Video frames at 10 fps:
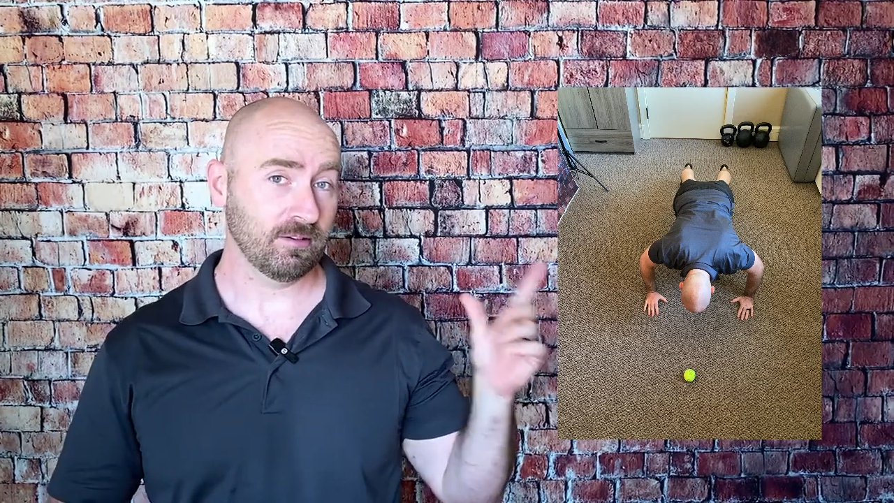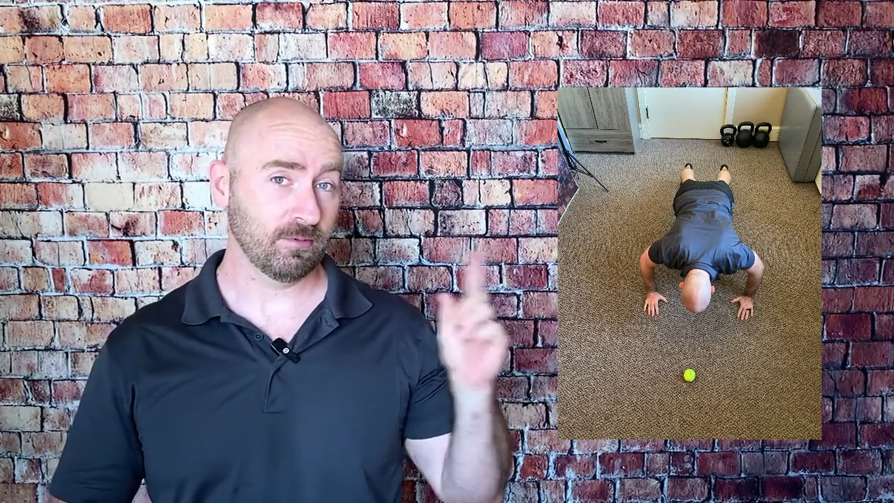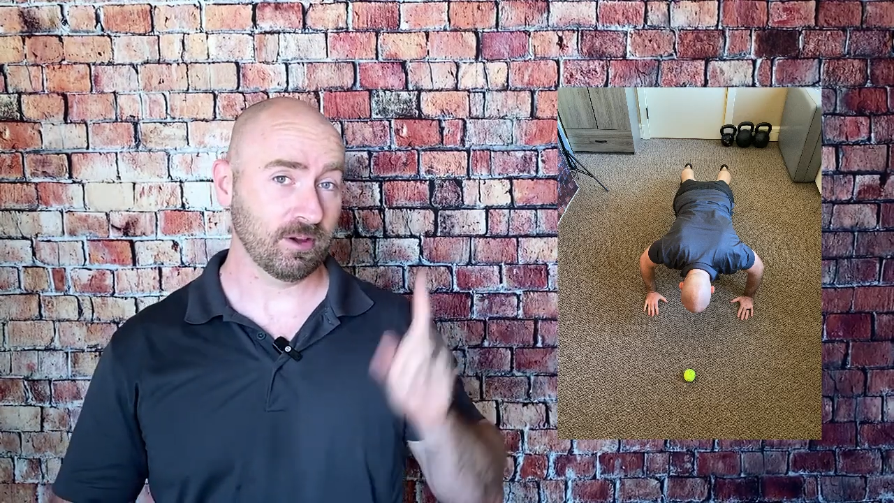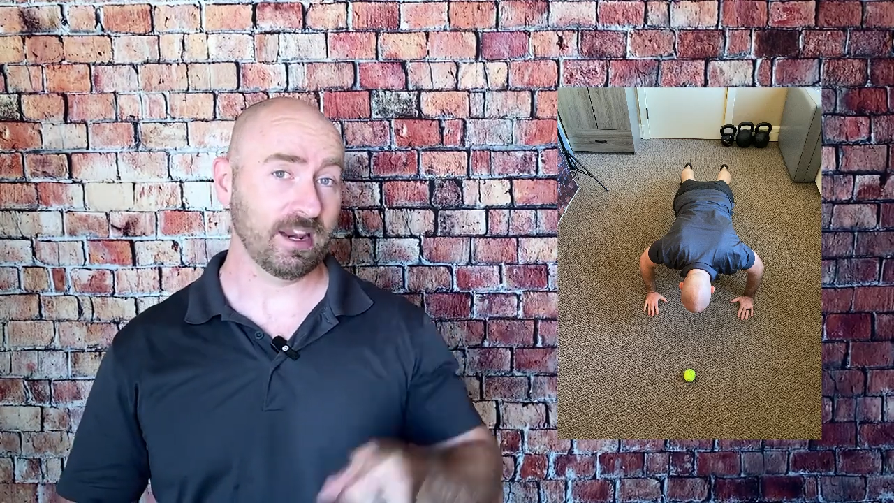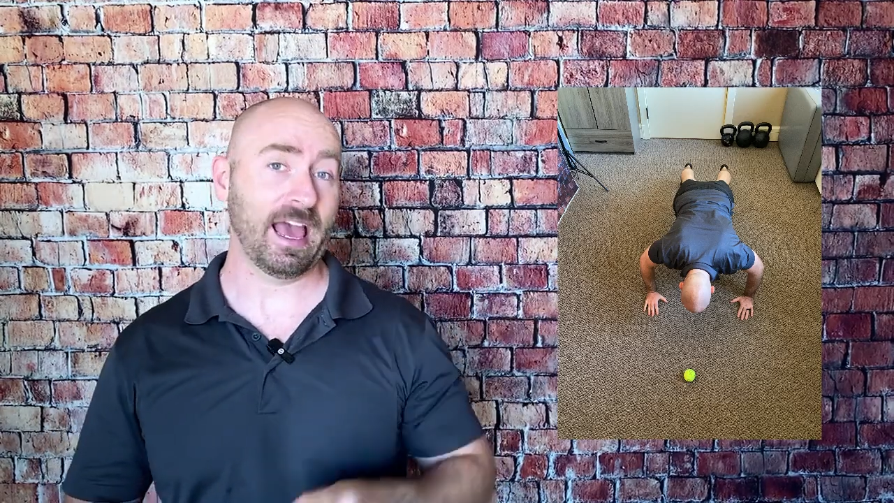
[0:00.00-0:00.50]

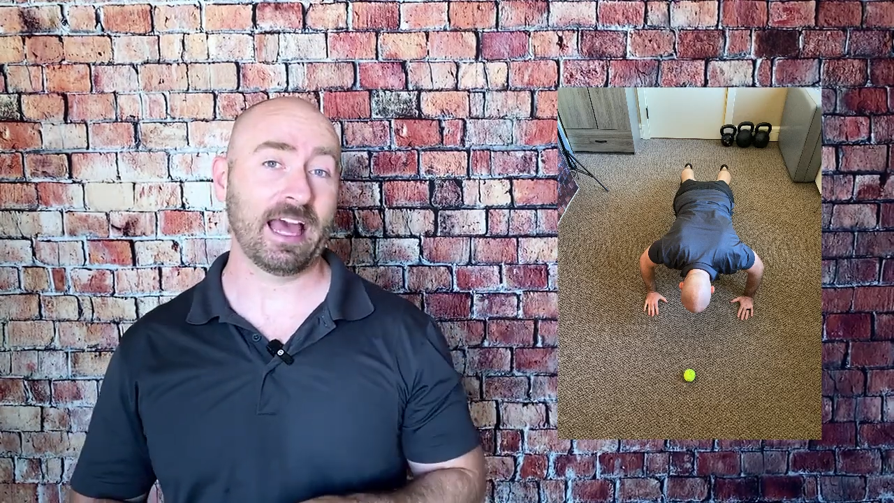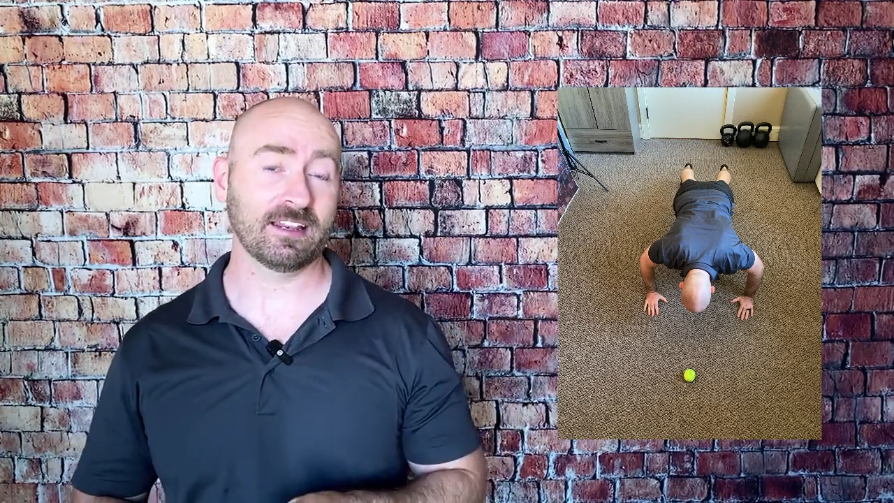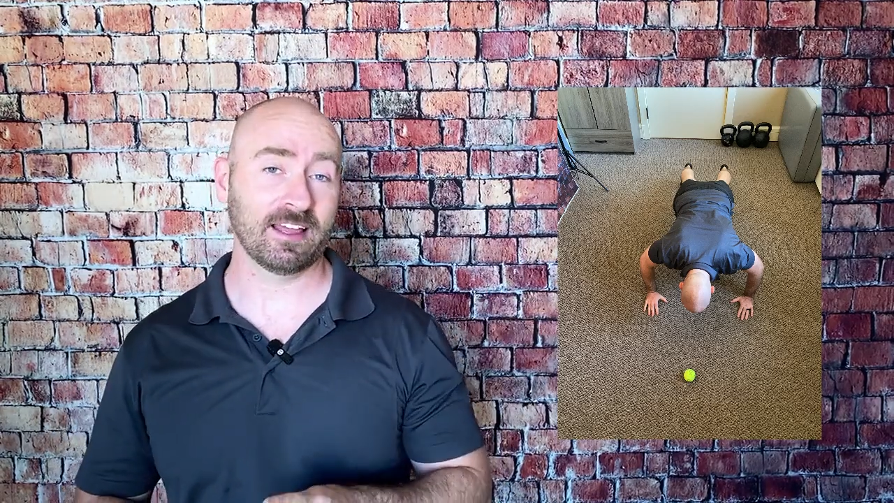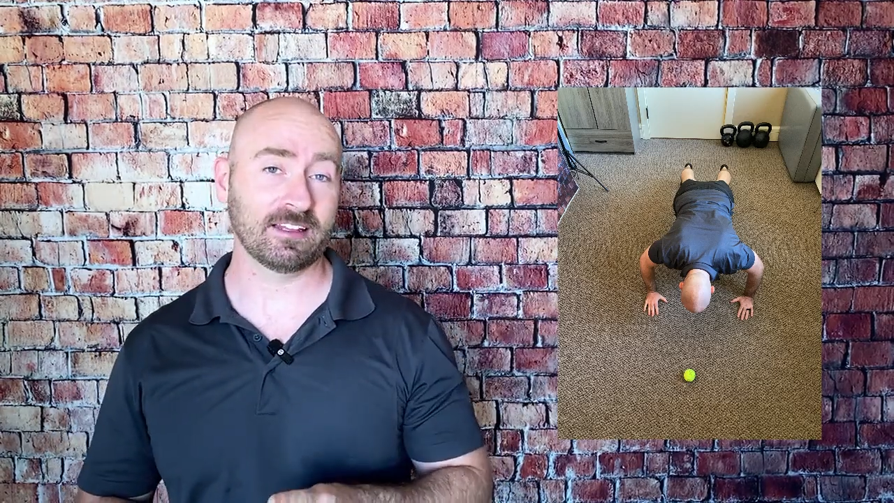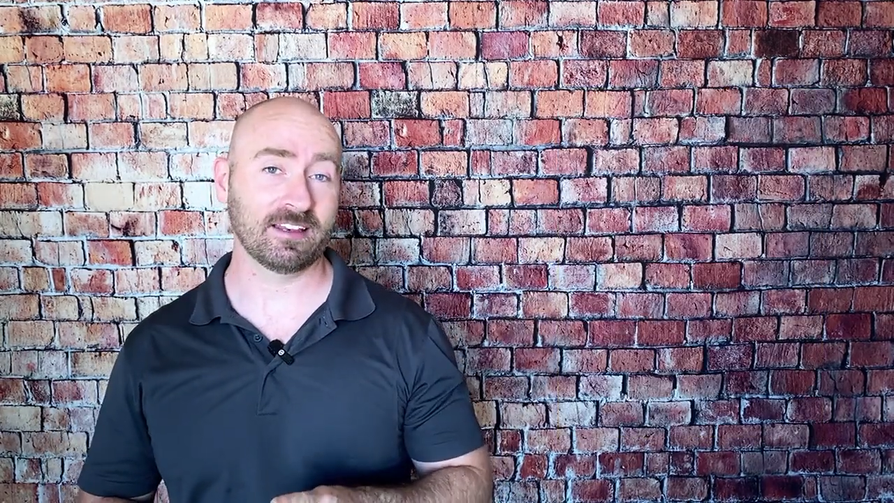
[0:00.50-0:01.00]
we're going to add
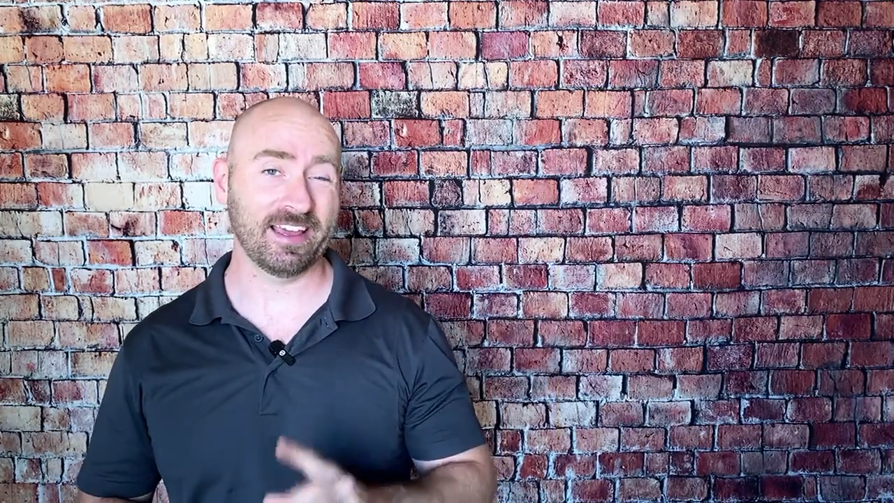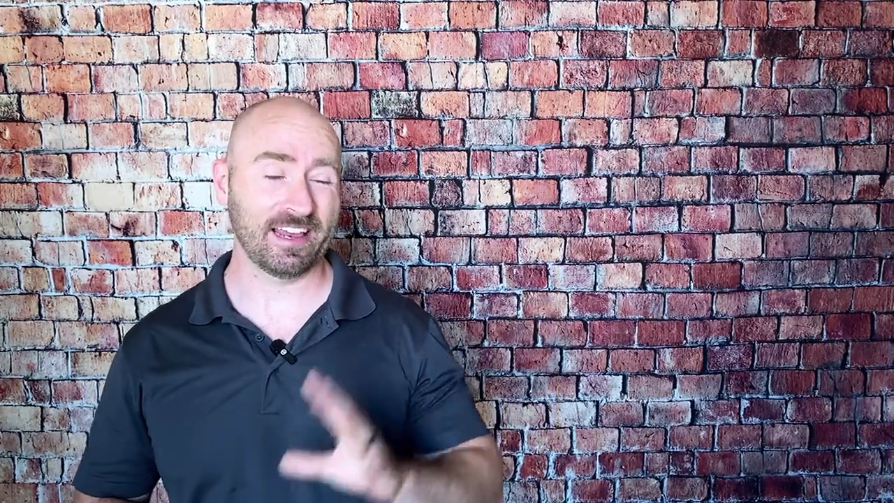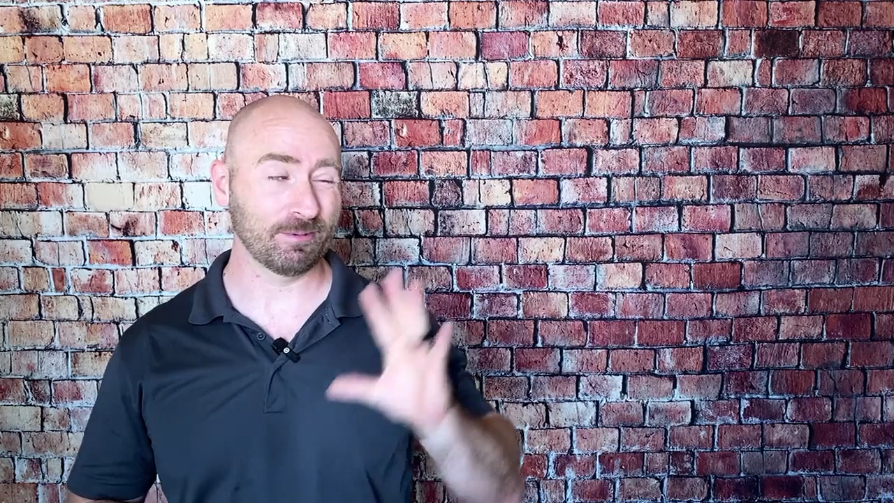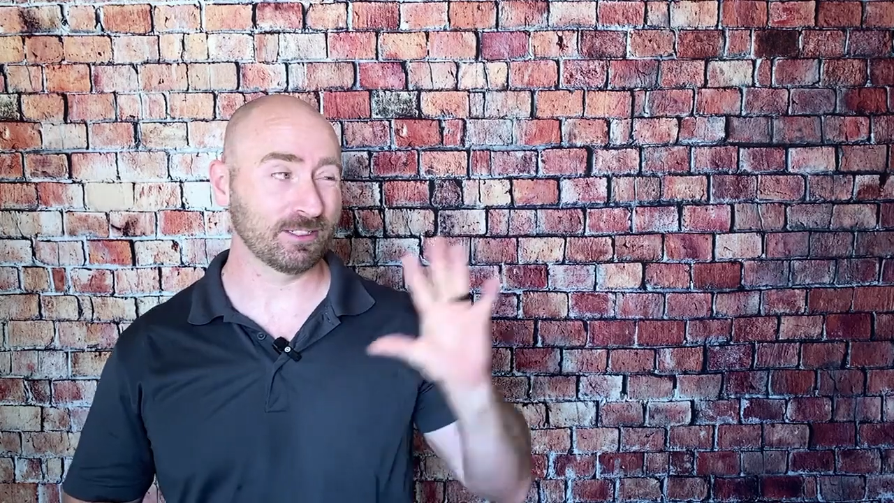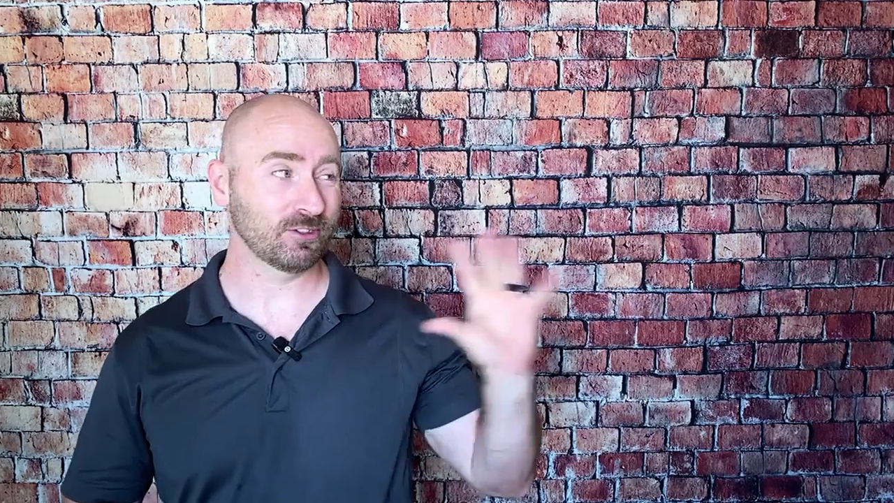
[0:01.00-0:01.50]
to that today, and
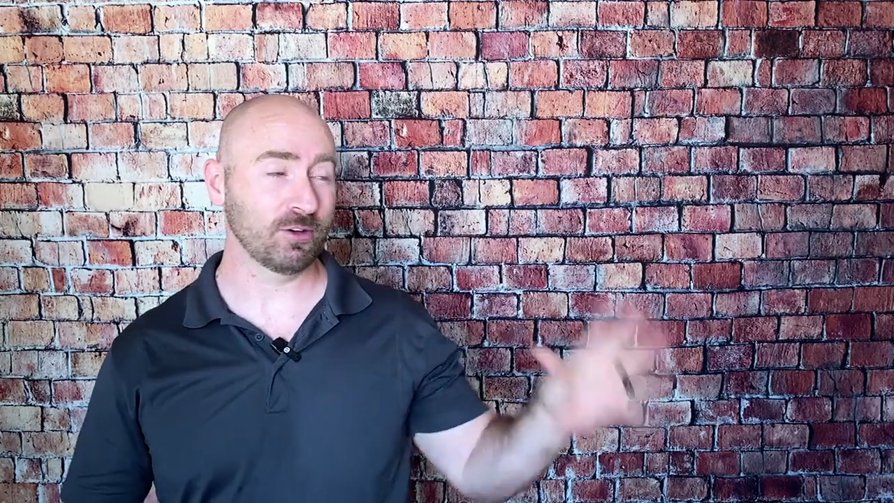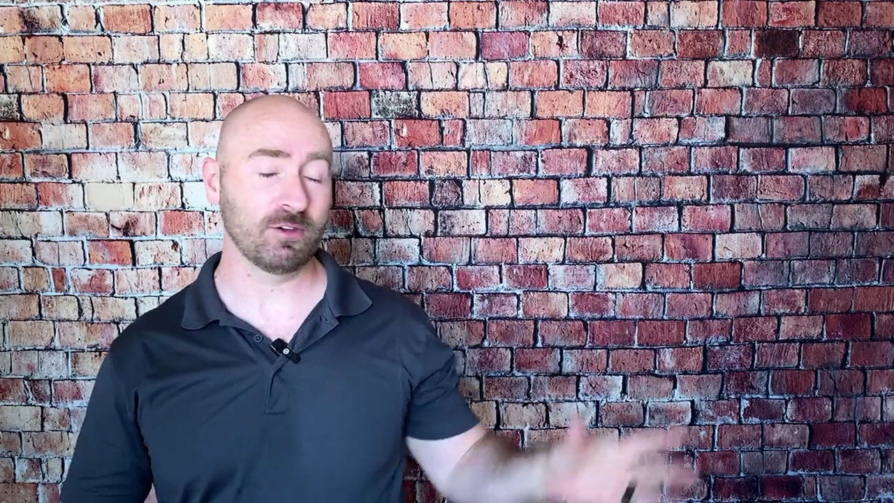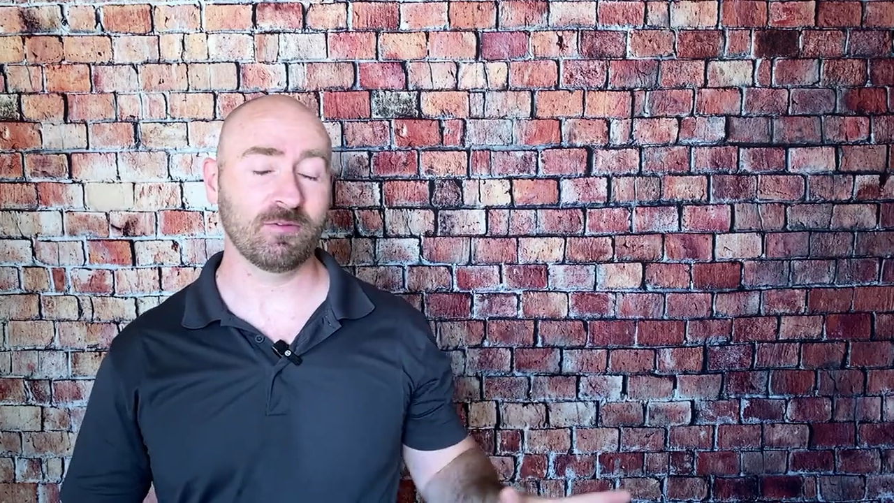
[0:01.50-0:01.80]
I'm going to show you